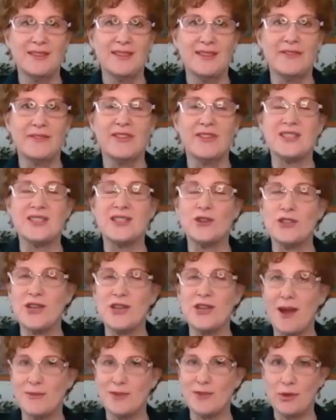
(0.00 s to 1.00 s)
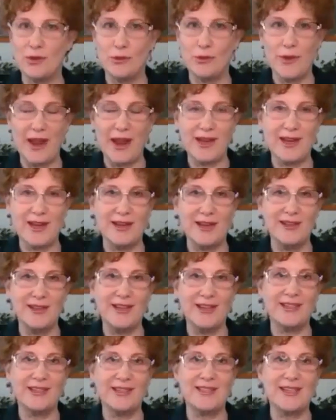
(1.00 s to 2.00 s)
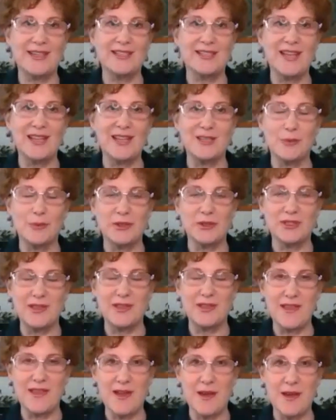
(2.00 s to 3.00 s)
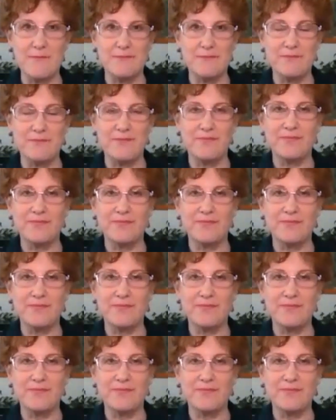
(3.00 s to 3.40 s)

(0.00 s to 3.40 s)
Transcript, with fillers: if it's their time to awaken, it is accessible to them.